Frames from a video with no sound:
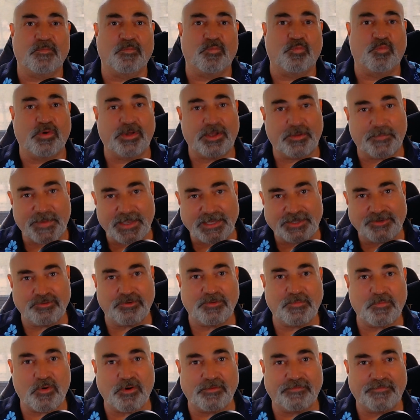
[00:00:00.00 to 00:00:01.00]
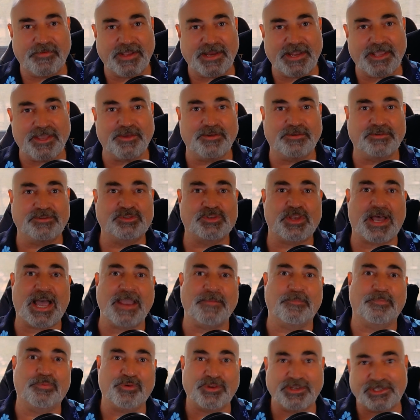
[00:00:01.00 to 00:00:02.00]
We'll be doing more videos.
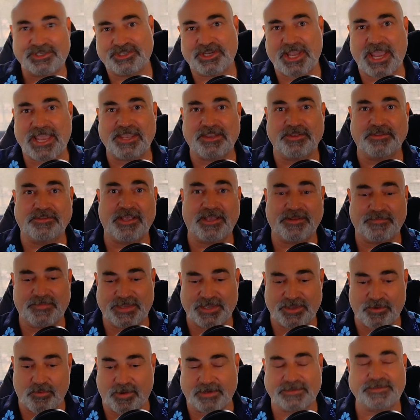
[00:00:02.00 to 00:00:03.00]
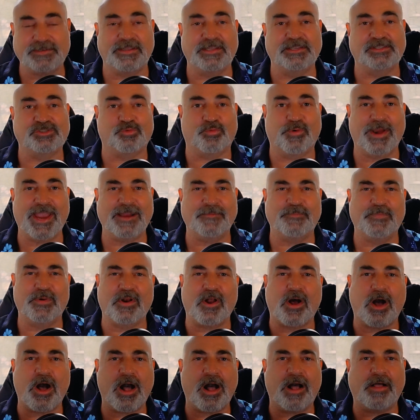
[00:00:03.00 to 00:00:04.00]
I appreciate you letting me go on to this rant,
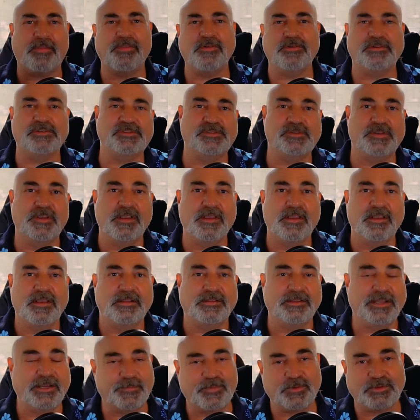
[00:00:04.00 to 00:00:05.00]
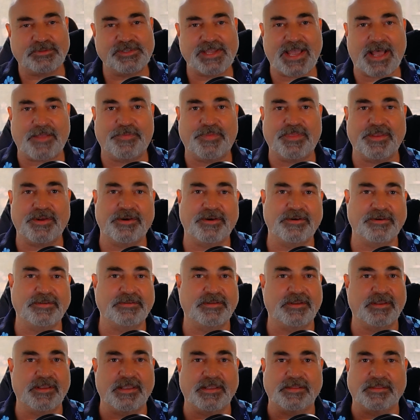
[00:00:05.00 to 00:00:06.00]
but all those liberals out
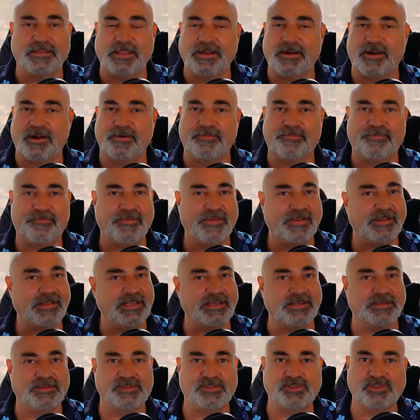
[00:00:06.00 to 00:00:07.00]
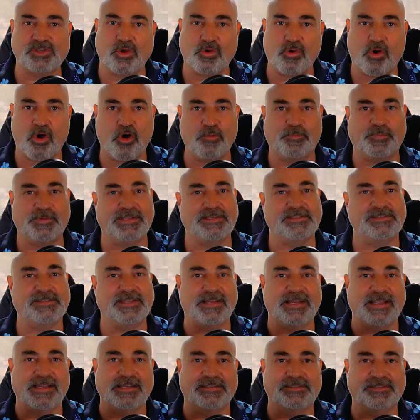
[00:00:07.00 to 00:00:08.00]
there that are feeling so hopeless
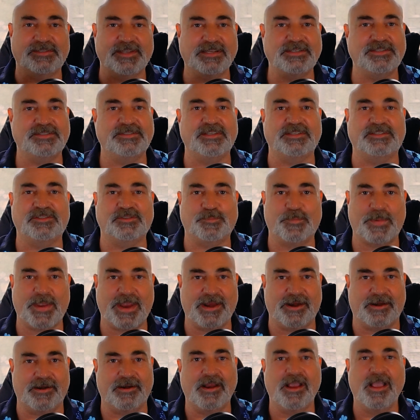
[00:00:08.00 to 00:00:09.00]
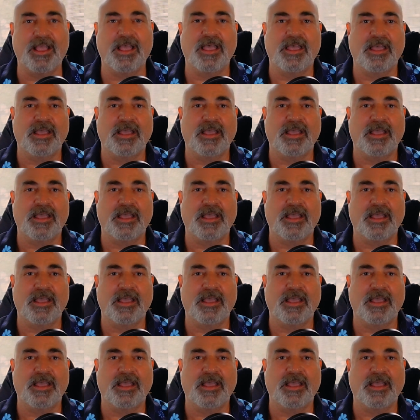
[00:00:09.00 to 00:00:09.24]
and in such despair,